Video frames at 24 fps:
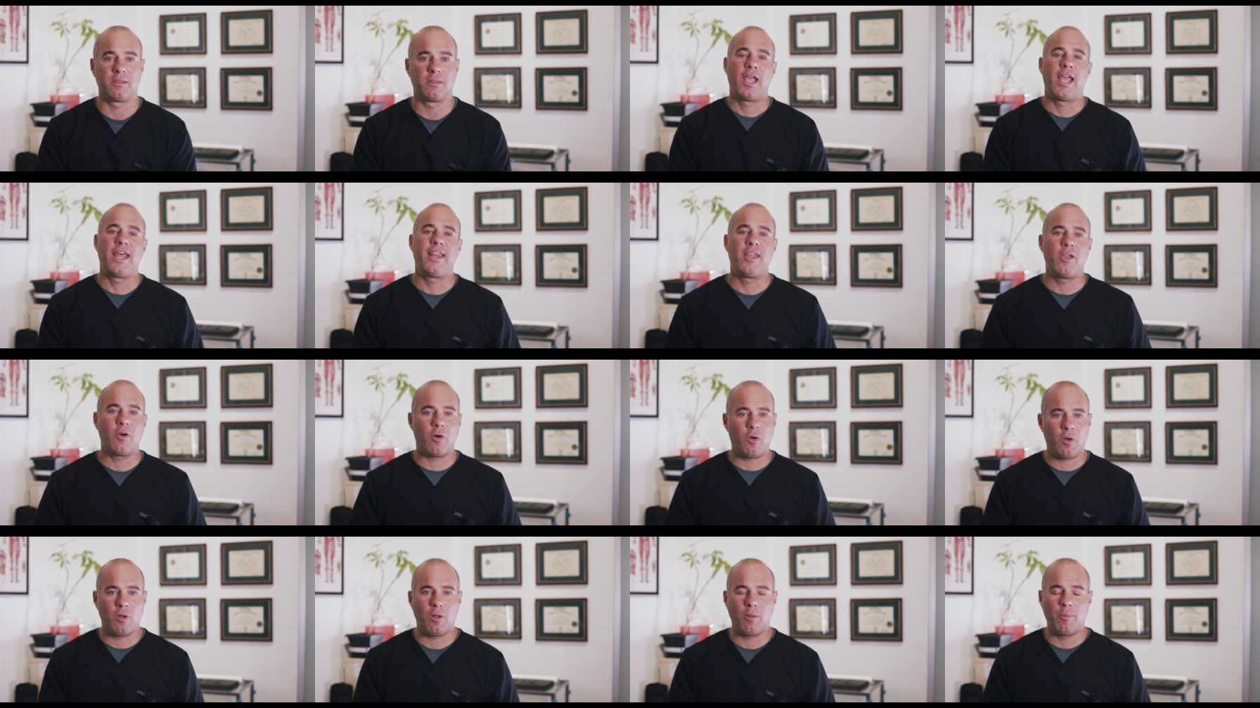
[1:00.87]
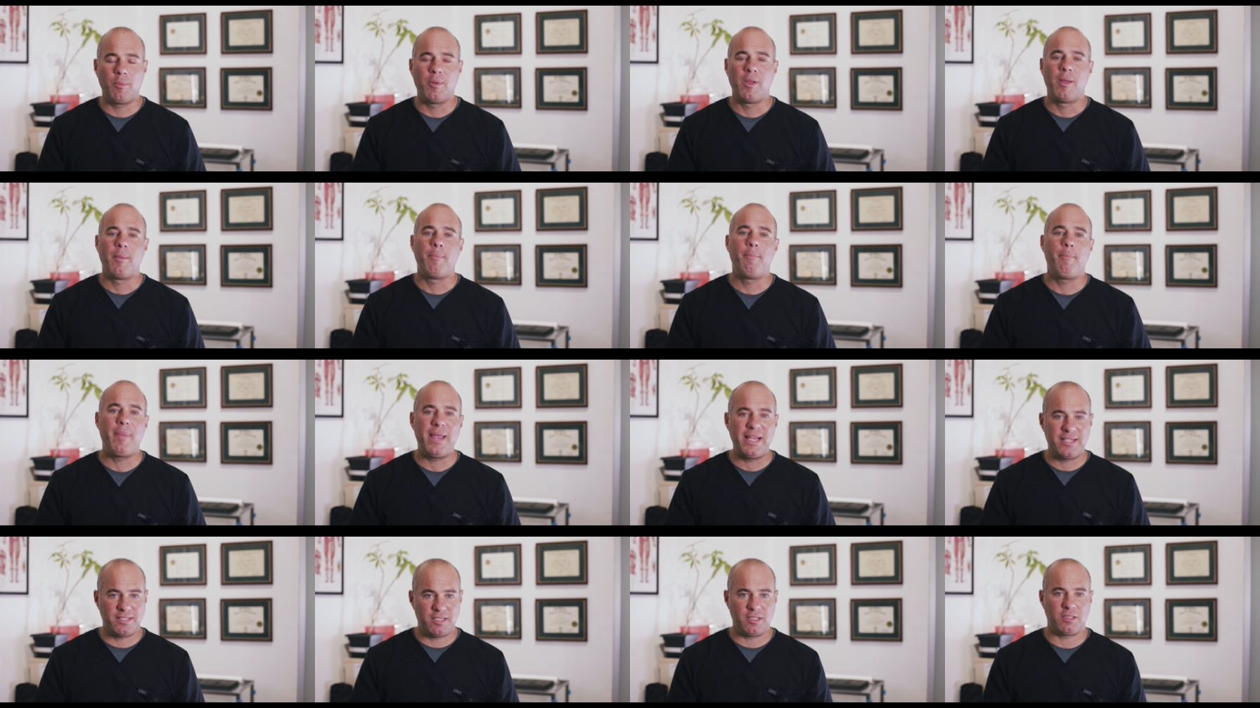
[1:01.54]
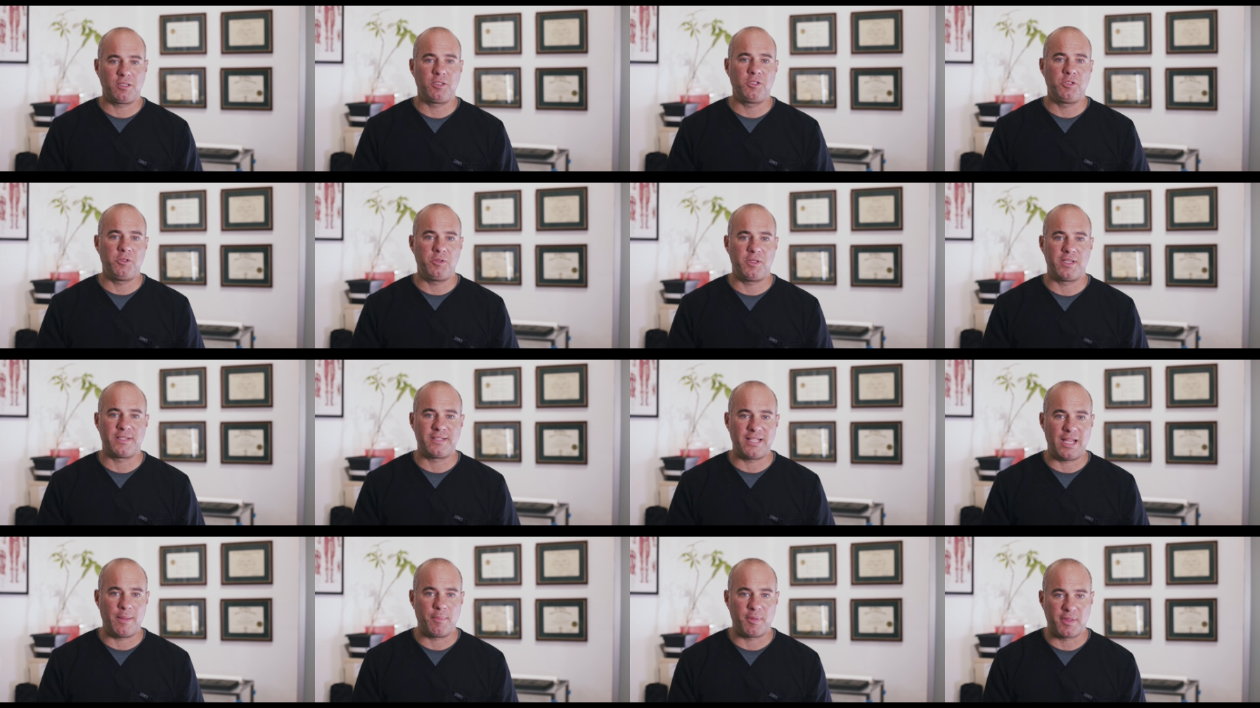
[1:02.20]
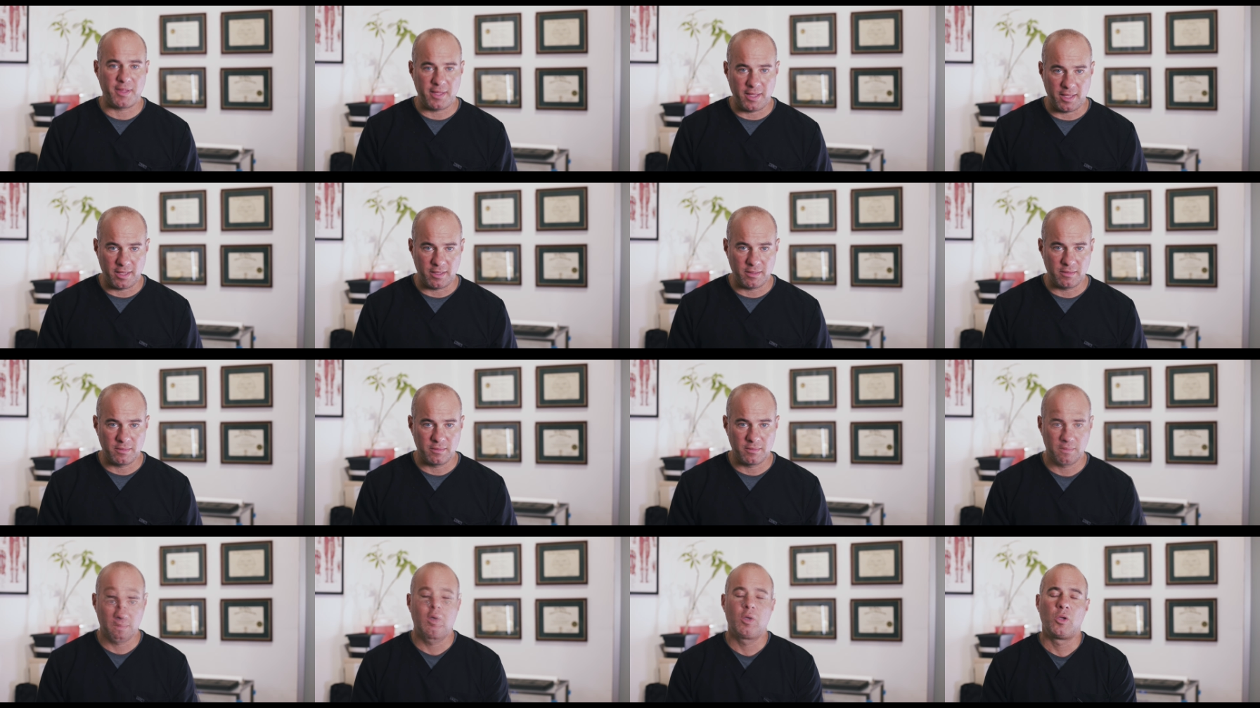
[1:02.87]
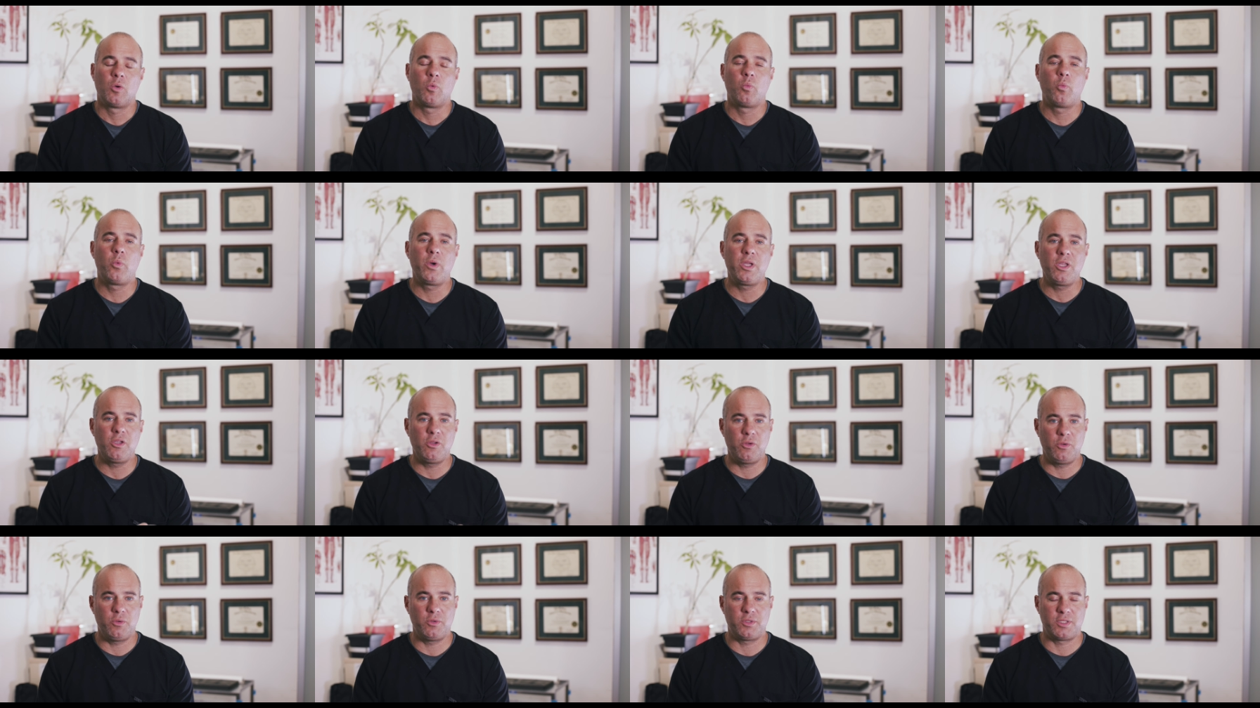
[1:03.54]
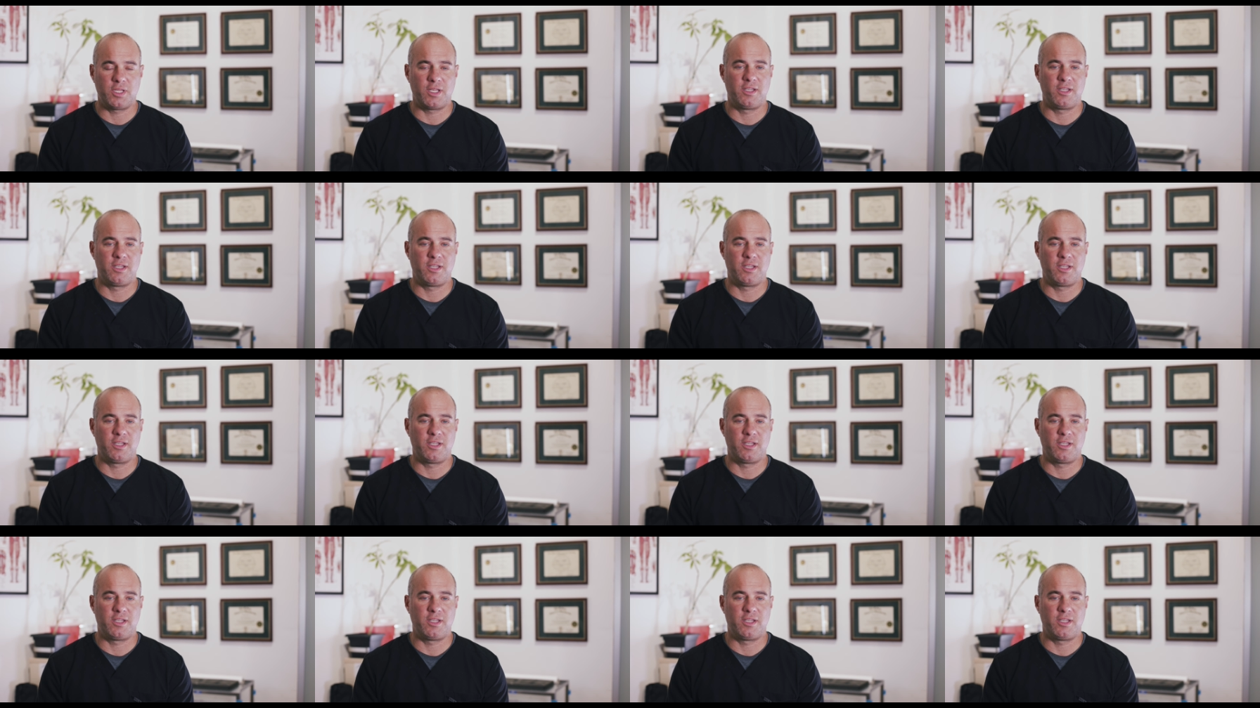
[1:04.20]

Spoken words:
and they all basically do the same thing. We use the